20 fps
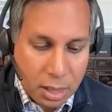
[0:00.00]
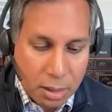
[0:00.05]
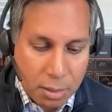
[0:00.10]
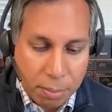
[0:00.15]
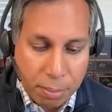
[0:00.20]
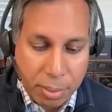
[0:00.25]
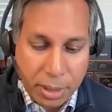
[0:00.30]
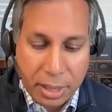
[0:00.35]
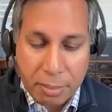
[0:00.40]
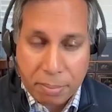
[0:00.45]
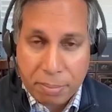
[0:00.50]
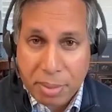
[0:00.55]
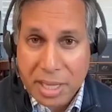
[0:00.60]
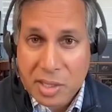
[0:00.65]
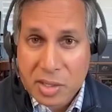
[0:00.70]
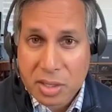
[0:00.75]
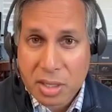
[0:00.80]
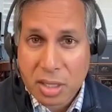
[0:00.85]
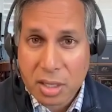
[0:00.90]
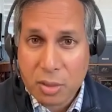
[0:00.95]
But
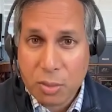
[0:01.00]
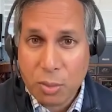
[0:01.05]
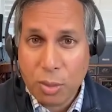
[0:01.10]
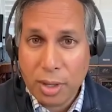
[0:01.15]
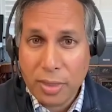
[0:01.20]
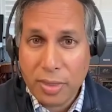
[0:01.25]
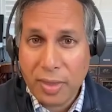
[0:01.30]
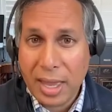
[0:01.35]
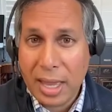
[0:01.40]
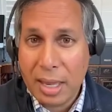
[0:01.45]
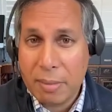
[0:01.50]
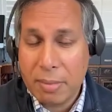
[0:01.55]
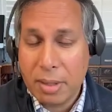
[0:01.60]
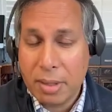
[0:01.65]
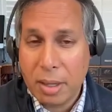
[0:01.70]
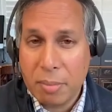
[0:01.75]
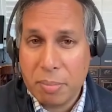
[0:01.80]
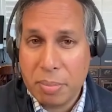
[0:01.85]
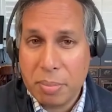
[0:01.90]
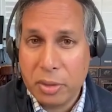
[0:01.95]
basically, what that
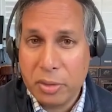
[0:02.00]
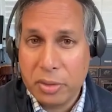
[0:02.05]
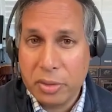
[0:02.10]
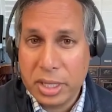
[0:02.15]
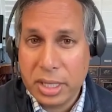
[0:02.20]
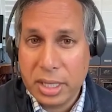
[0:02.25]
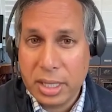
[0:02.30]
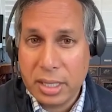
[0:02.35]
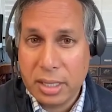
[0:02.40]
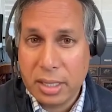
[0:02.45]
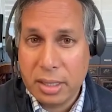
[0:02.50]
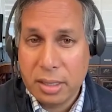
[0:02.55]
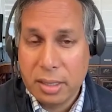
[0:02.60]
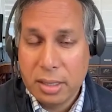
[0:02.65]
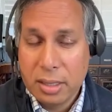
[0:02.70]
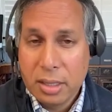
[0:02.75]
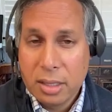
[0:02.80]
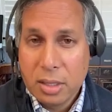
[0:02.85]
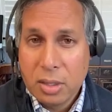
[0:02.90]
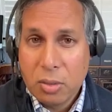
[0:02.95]
uh, bill did
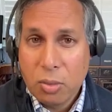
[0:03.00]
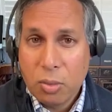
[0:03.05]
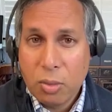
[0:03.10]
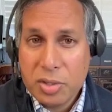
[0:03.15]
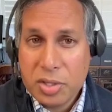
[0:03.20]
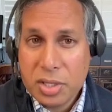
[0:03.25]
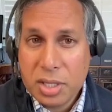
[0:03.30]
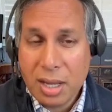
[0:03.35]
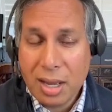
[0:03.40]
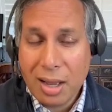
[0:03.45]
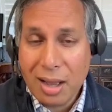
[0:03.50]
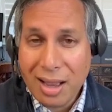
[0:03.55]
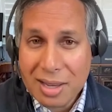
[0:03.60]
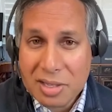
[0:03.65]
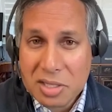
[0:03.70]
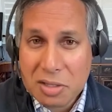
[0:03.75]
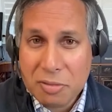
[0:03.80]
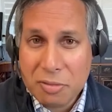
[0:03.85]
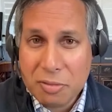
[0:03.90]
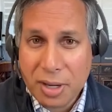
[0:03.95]
was it
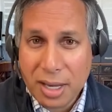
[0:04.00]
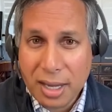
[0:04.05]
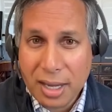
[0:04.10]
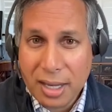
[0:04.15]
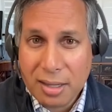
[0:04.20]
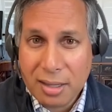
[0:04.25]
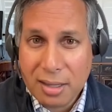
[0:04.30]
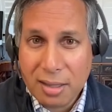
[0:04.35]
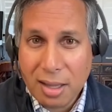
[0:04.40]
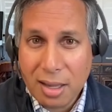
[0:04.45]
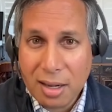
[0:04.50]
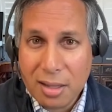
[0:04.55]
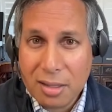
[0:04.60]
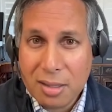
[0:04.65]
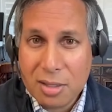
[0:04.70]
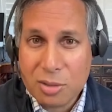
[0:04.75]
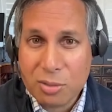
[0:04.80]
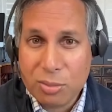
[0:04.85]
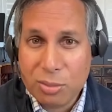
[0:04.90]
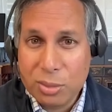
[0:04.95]
ossified a lot of
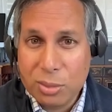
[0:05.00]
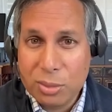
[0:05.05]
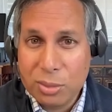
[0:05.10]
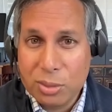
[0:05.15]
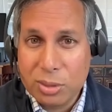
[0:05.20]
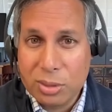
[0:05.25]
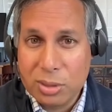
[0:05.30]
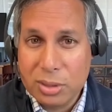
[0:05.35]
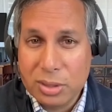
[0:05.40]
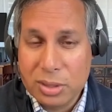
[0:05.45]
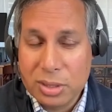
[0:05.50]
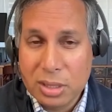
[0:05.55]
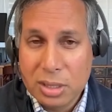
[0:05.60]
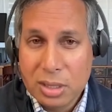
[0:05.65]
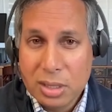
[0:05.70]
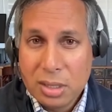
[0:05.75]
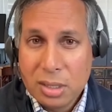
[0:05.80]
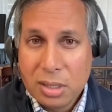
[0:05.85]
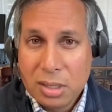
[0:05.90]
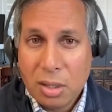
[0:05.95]
these rules
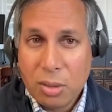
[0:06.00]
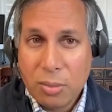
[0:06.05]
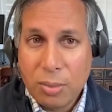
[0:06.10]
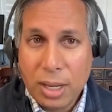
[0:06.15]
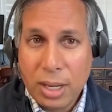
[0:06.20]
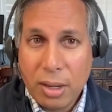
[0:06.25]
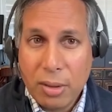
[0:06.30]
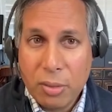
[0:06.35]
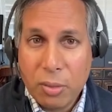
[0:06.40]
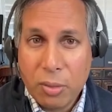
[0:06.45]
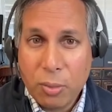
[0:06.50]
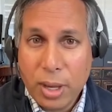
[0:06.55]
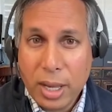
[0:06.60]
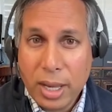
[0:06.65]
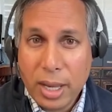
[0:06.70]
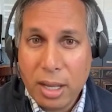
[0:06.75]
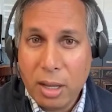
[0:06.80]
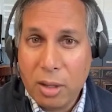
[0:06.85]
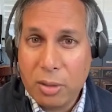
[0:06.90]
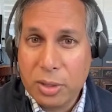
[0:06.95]
around the
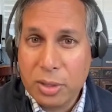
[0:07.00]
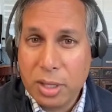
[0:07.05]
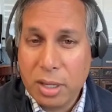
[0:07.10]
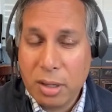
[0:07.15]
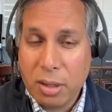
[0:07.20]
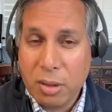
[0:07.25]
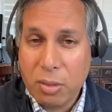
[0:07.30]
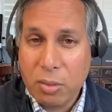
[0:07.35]
way healthcare